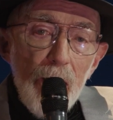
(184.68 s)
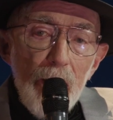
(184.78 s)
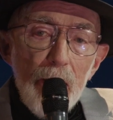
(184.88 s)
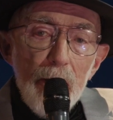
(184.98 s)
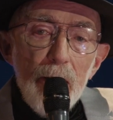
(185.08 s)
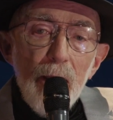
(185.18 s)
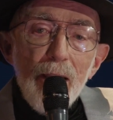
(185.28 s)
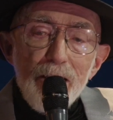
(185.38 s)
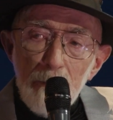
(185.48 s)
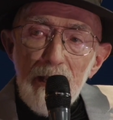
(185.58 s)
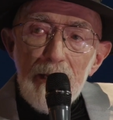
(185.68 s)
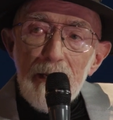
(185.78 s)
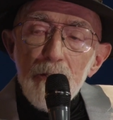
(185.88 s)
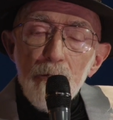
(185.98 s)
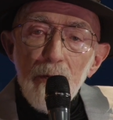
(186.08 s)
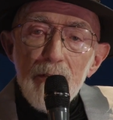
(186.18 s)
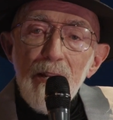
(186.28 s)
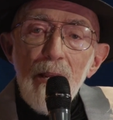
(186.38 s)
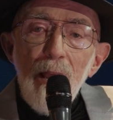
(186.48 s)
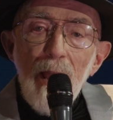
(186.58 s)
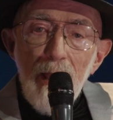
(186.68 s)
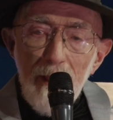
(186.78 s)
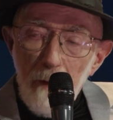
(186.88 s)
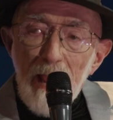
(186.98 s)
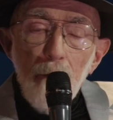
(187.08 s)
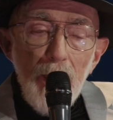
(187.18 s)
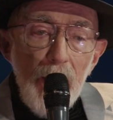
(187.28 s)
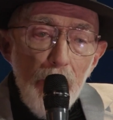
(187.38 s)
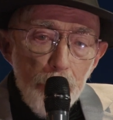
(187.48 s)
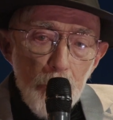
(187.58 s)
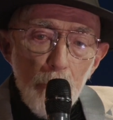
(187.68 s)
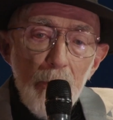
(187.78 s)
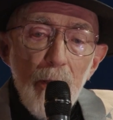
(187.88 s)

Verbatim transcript: explaining to us after